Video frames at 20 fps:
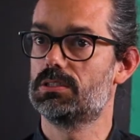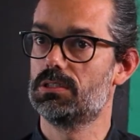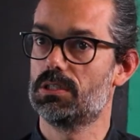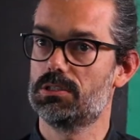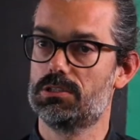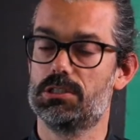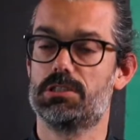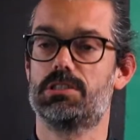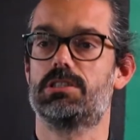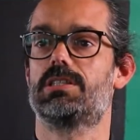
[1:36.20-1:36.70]

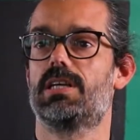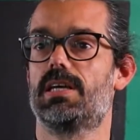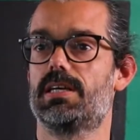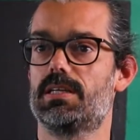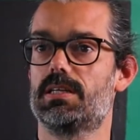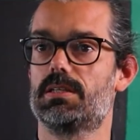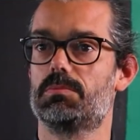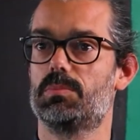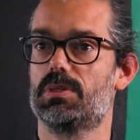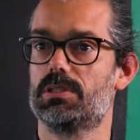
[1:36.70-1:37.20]
not just
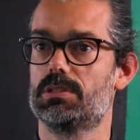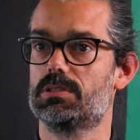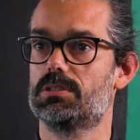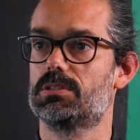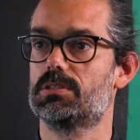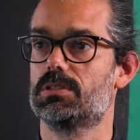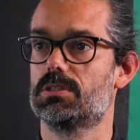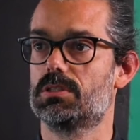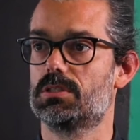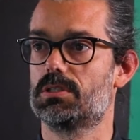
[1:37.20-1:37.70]
static, but
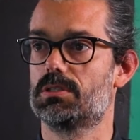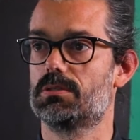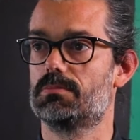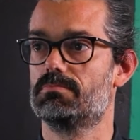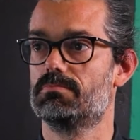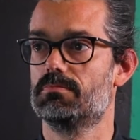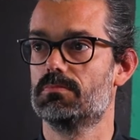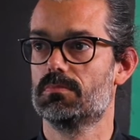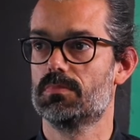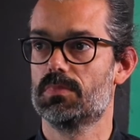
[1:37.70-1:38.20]
it's
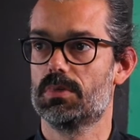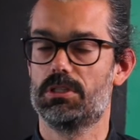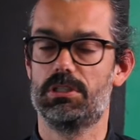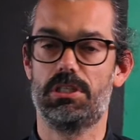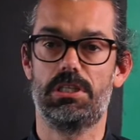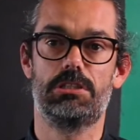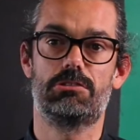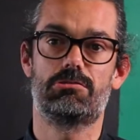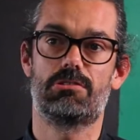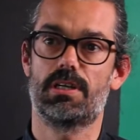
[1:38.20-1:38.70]
an
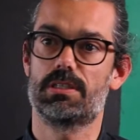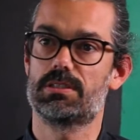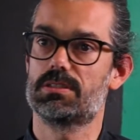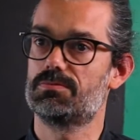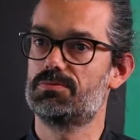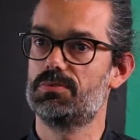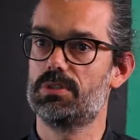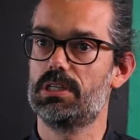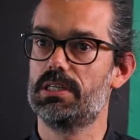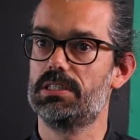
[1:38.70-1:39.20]

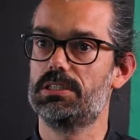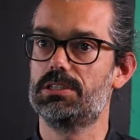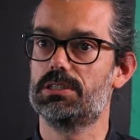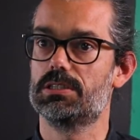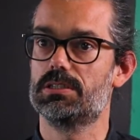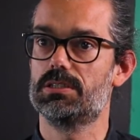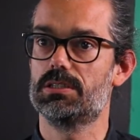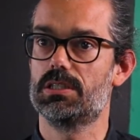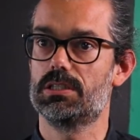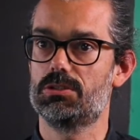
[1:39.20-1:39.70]
interactive
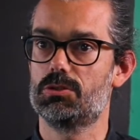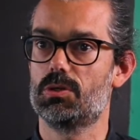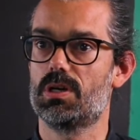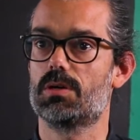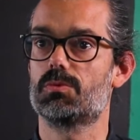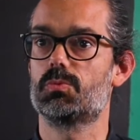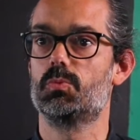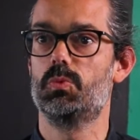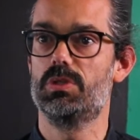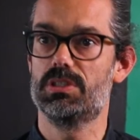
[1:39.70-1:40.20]
relation that you
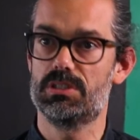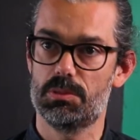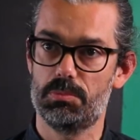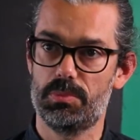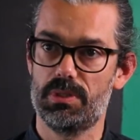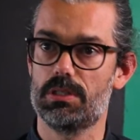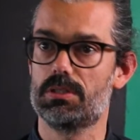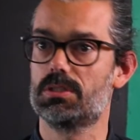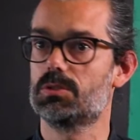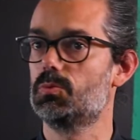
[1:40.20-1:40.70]
have with the
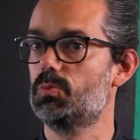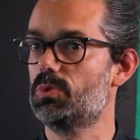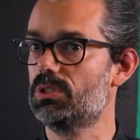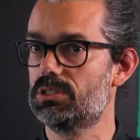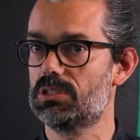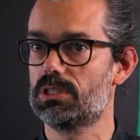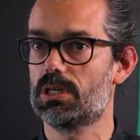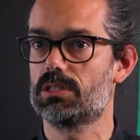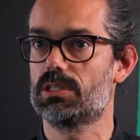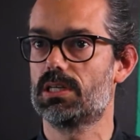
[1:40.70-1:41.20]
building,
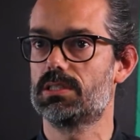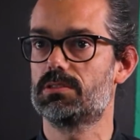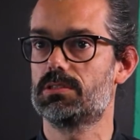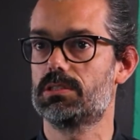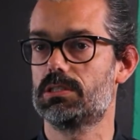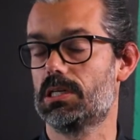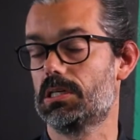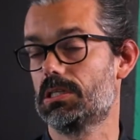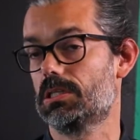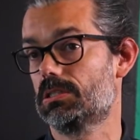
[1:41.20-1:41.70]
with the
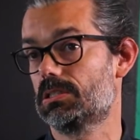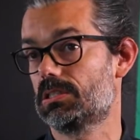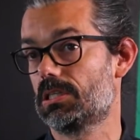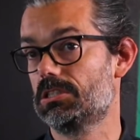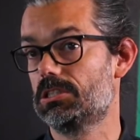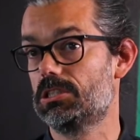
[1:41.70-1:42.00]
identity, and it can